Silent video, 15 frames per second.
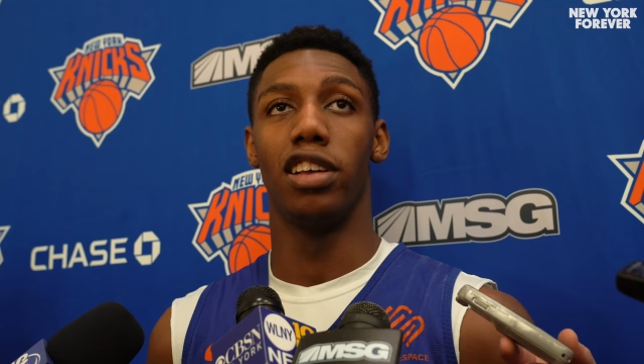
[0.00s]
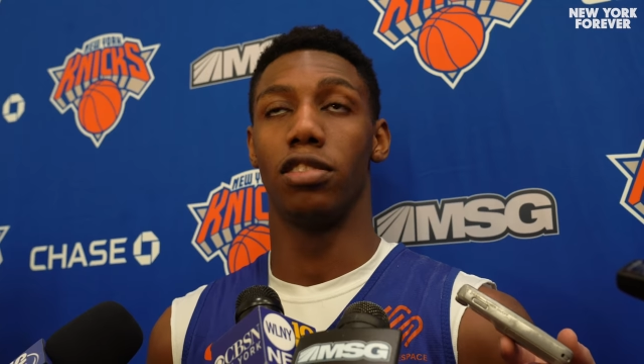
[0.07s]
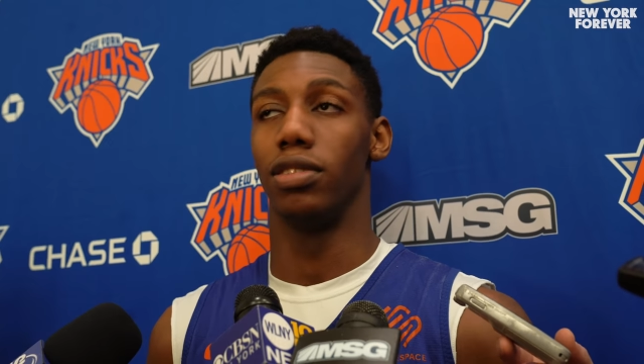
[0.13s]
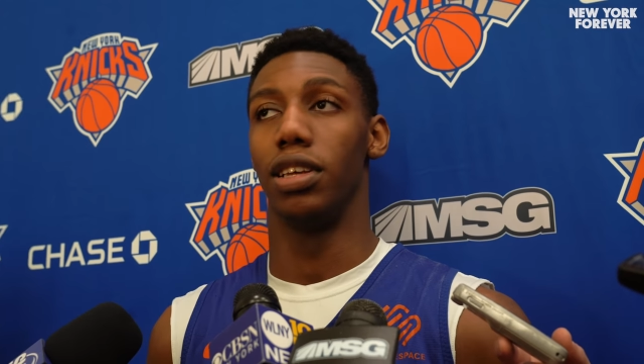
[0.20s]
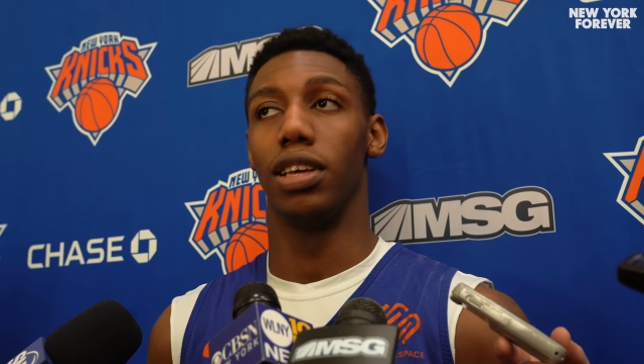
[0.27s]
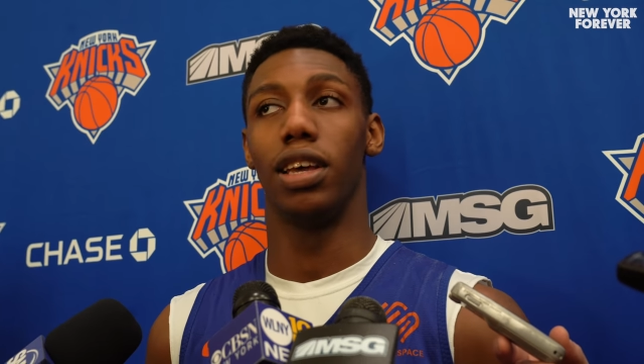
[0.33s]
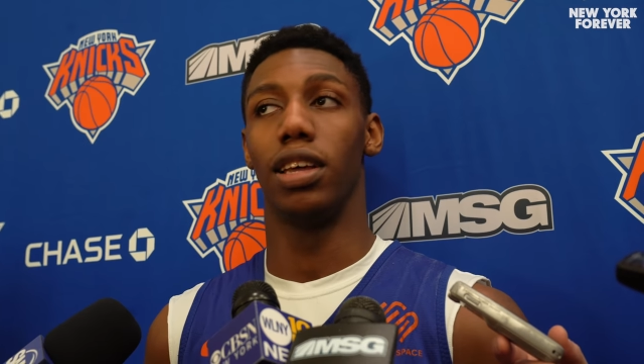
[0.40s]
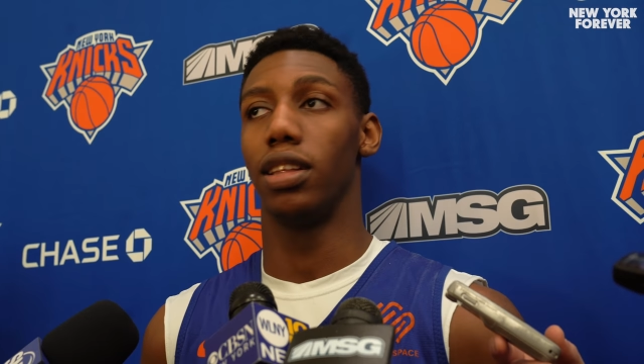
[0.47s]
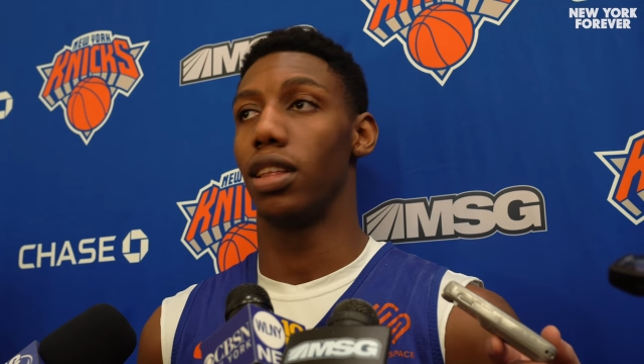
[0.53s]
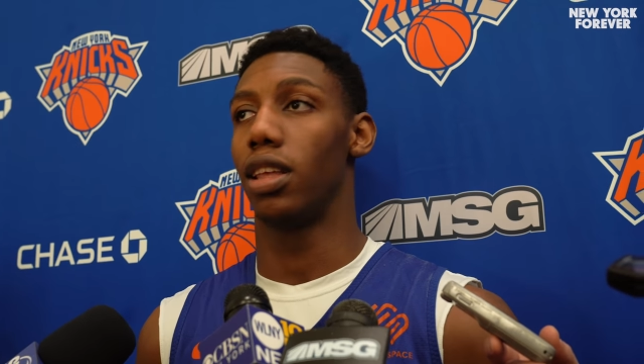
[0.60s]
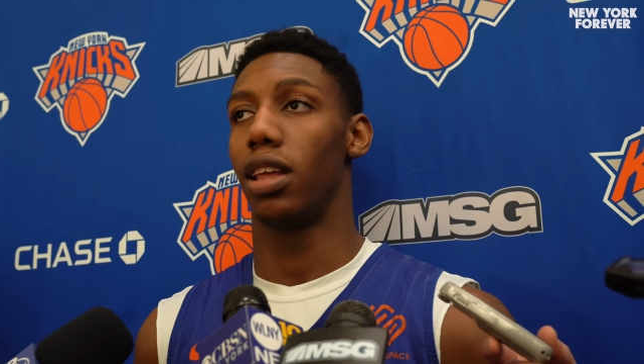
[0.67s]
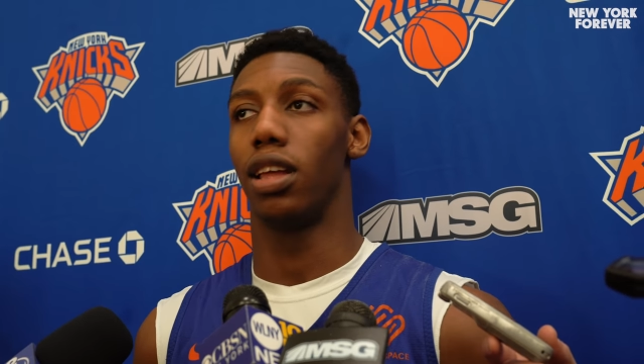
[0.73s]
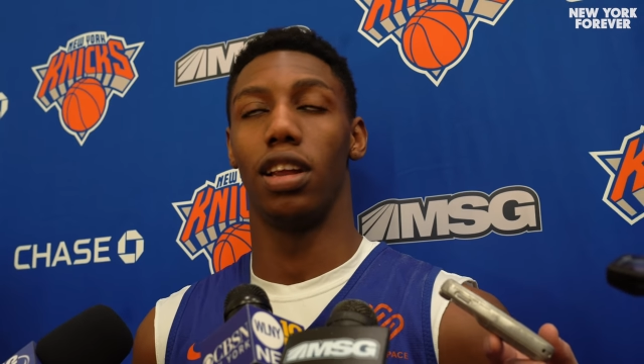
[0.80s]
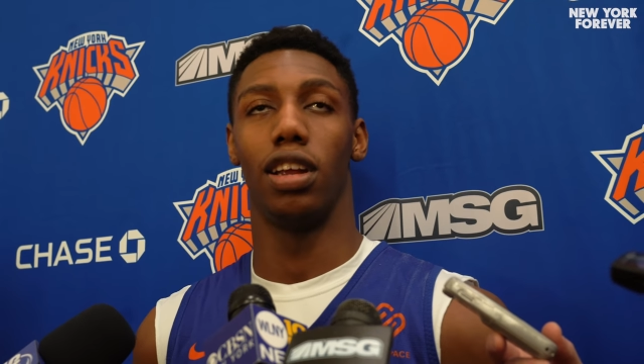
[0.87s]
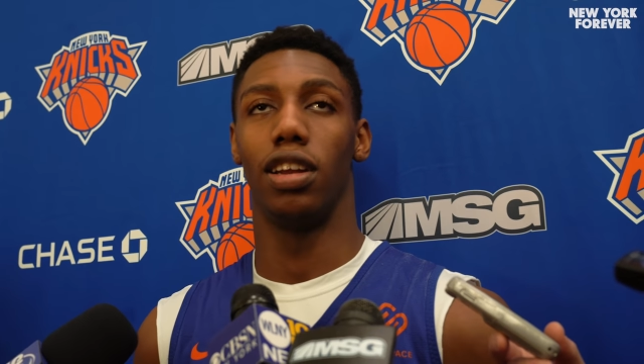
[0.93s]
That's really
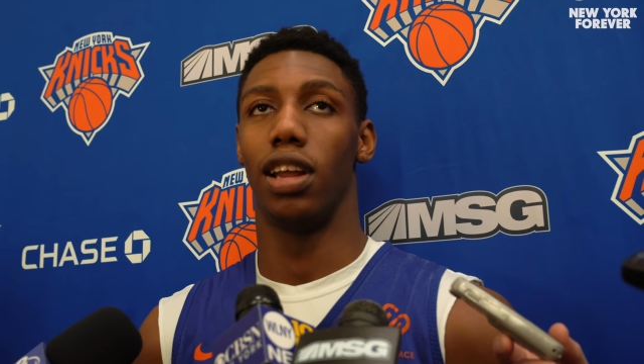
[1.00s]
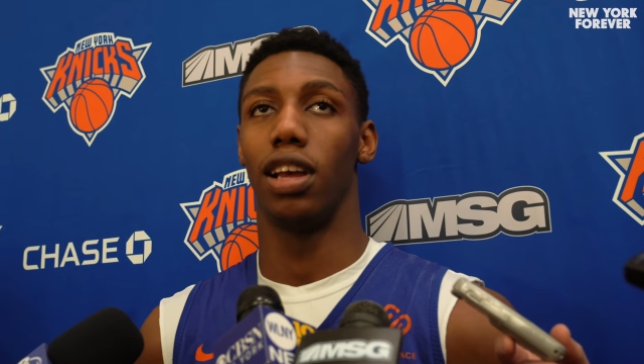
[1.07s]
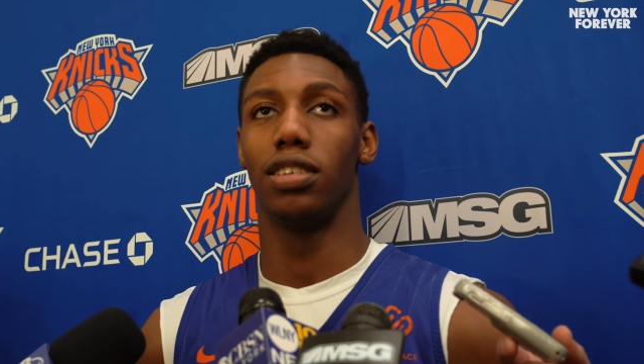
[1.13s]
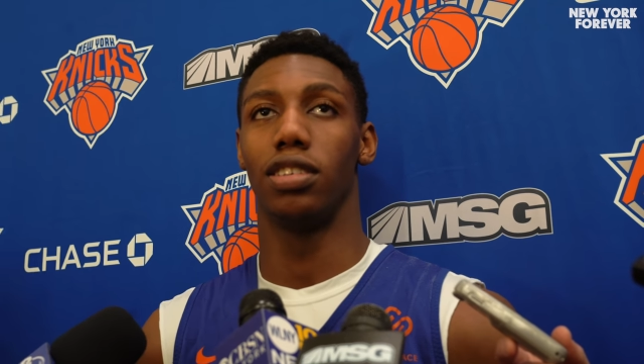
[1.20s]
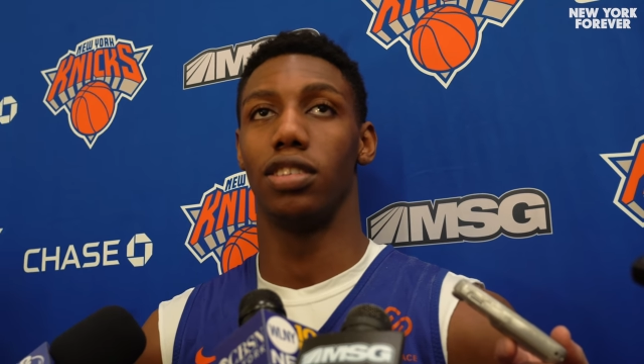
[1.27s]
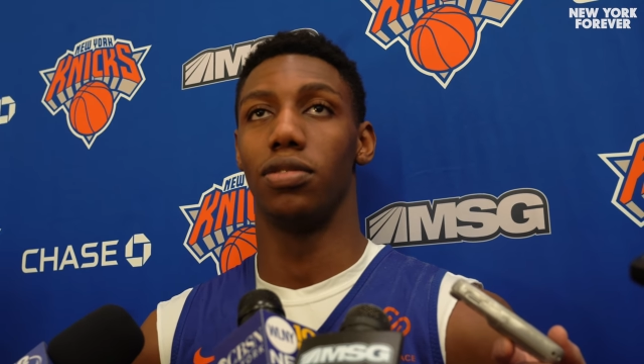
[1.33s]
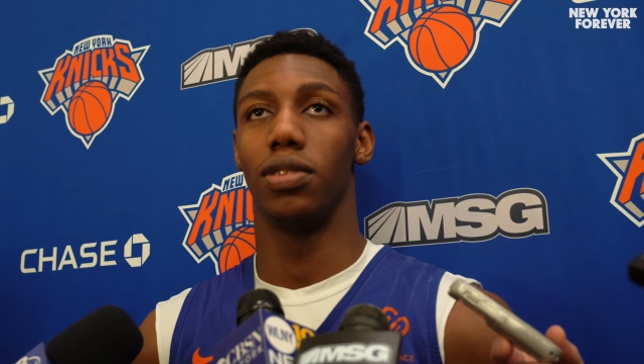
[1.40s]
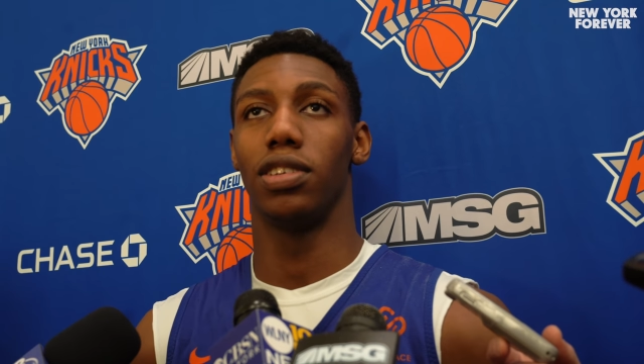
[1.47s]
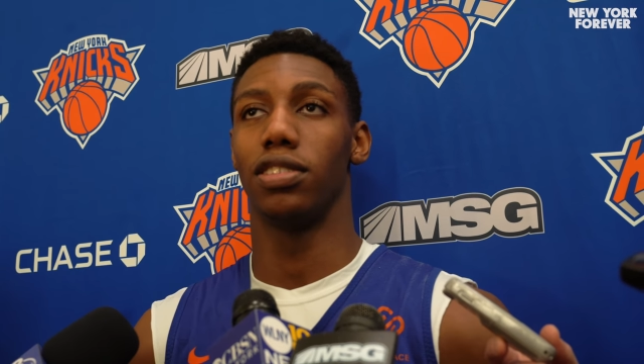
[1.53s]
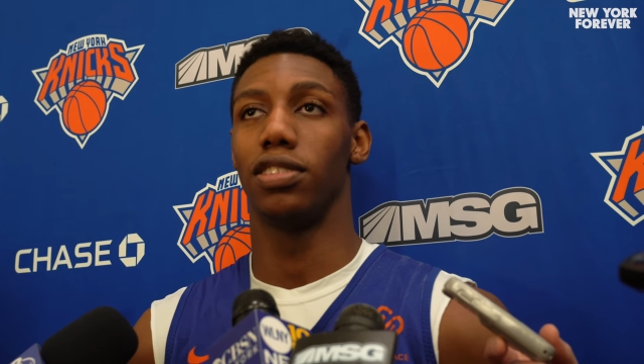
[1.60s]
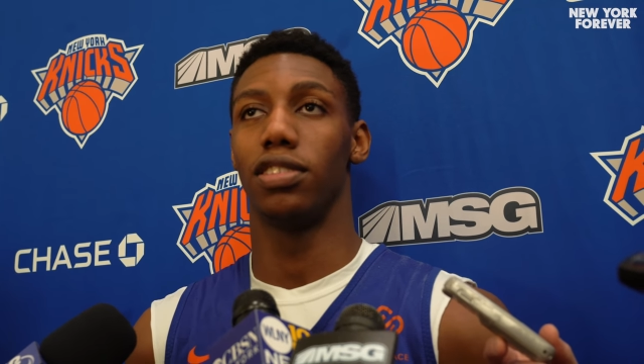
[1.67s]
it. in that situation,